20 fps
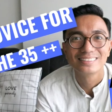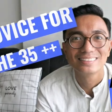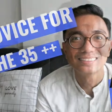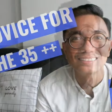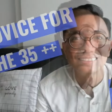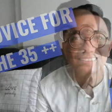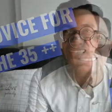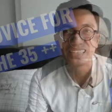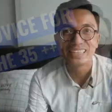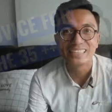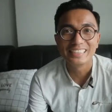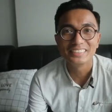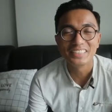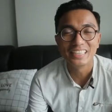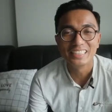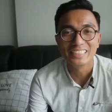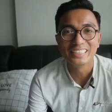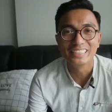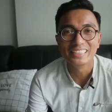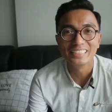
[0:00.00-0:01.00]
Hi guys,
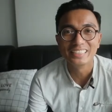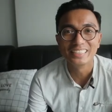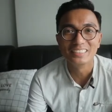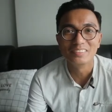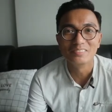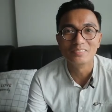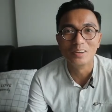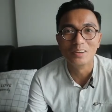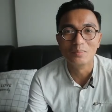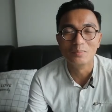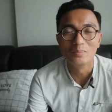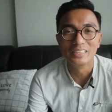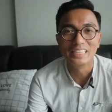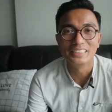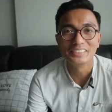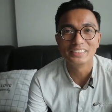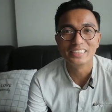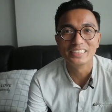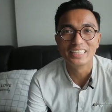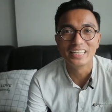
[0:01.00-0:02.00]
Andik here from
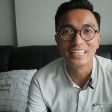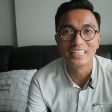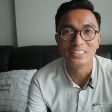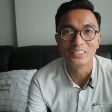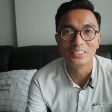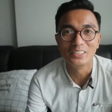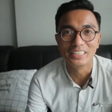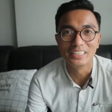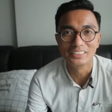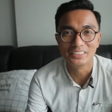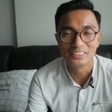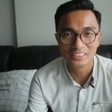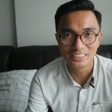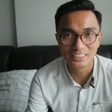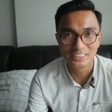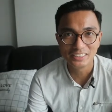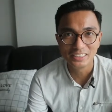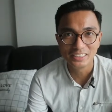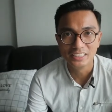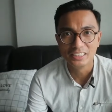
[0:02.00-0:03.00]

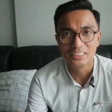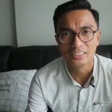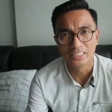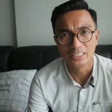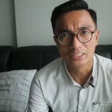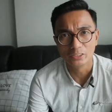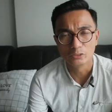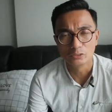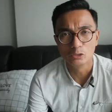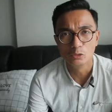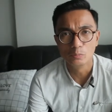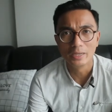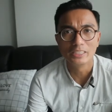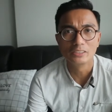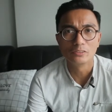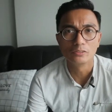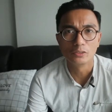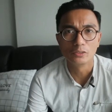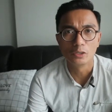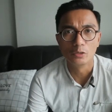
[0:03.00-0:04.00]
realestatedad.sg. Thank you so
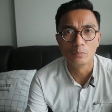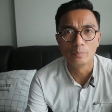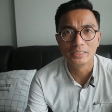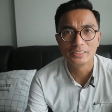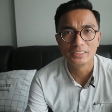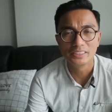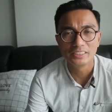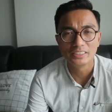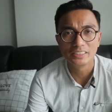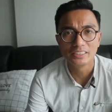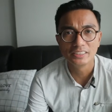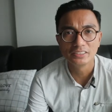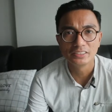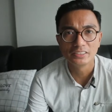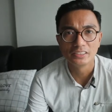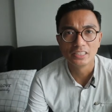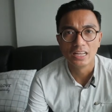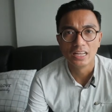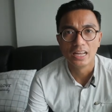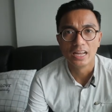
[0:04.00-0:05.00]
much for your messages.
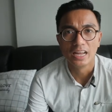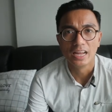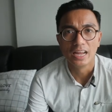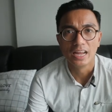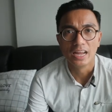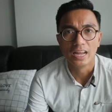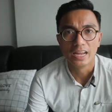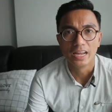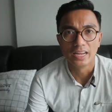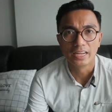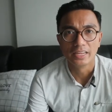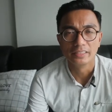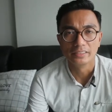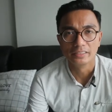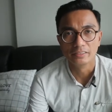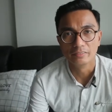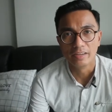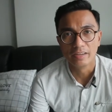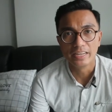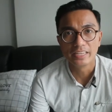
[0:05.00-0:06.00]
And
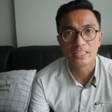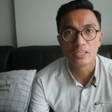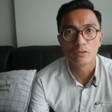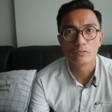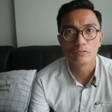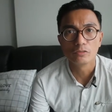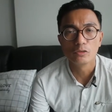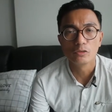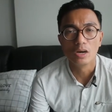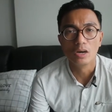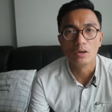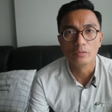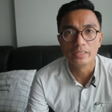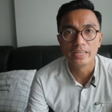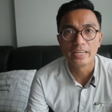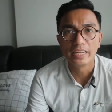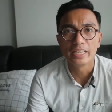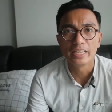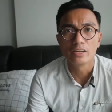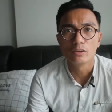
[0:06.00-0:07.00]
if any of you out
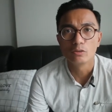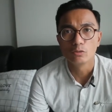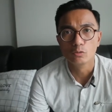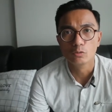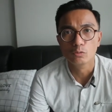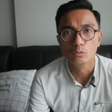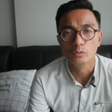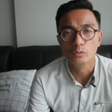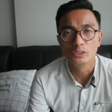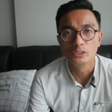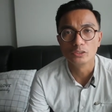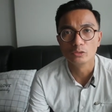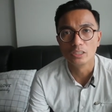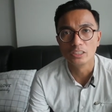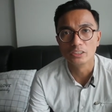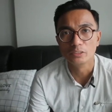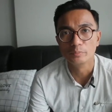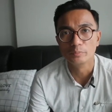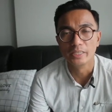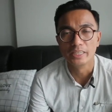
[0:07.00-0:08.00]
there who wish to
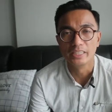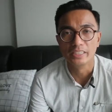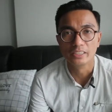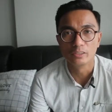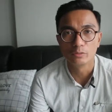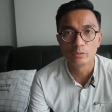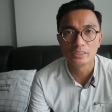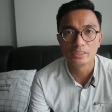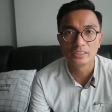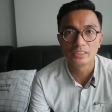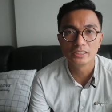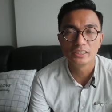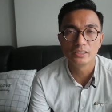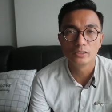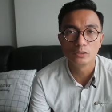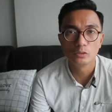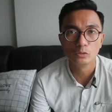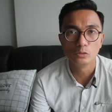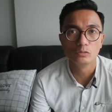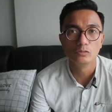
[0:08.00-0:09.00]
ask me any
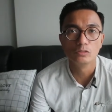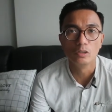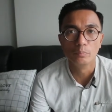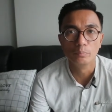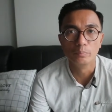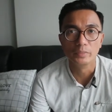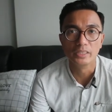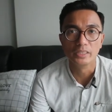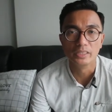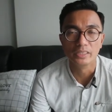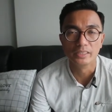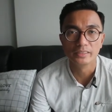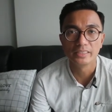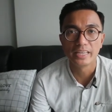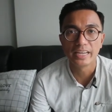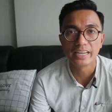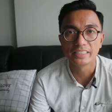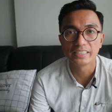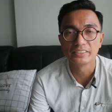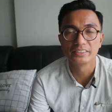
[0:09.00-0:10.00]
question, do drop me a
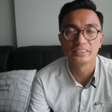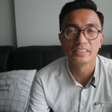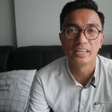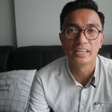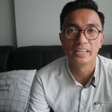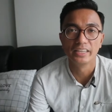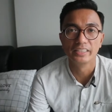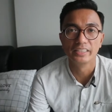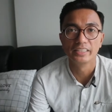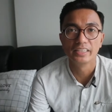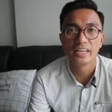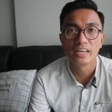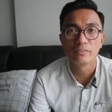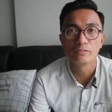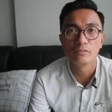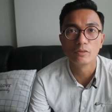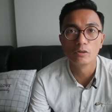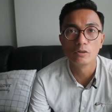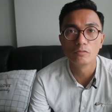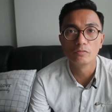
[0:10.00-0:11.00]
text at
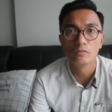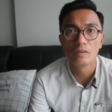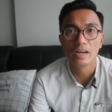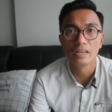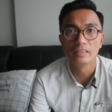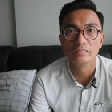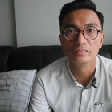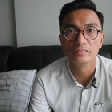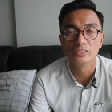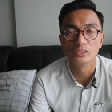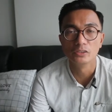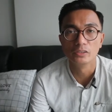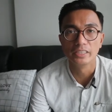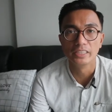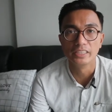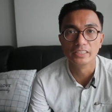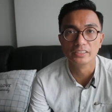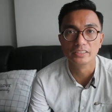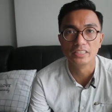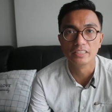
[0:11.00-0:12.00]

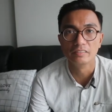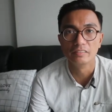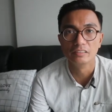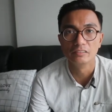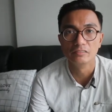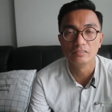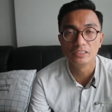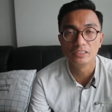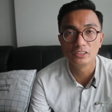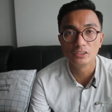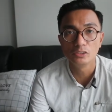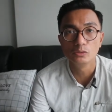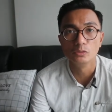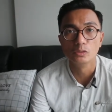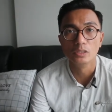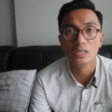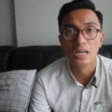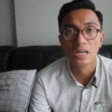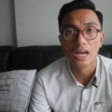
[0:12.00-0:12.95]
94508732.